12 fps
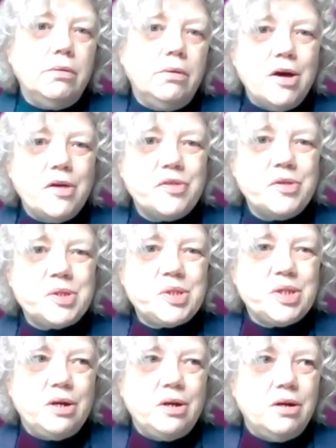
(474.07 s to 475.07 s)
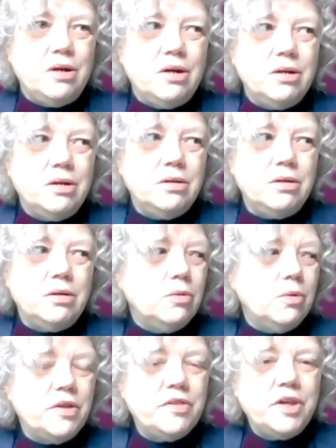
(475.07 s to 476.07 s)
Others are,
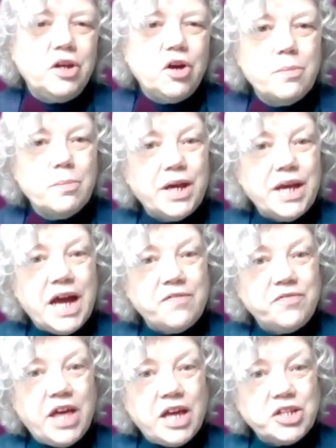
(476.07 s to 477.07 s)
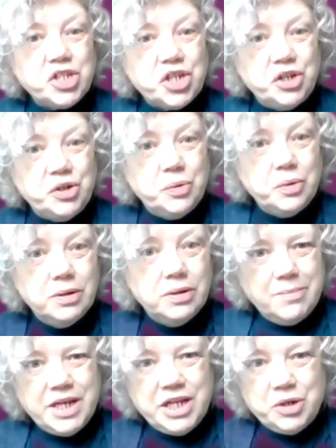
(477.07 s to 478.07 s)
oh, I think I might have that too.
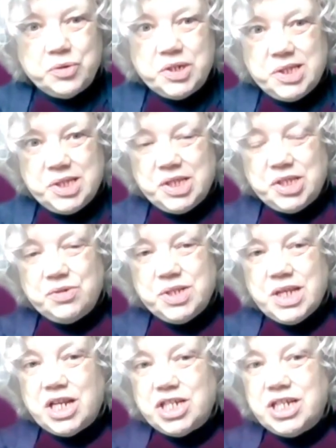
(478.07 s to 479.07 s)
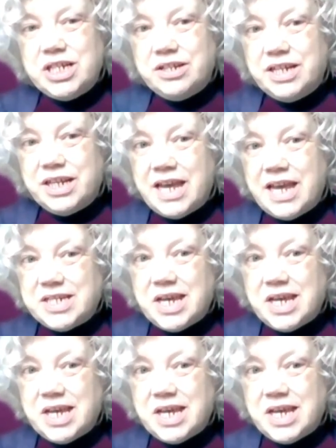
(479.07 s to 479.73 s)
My oldest sister is actually going to get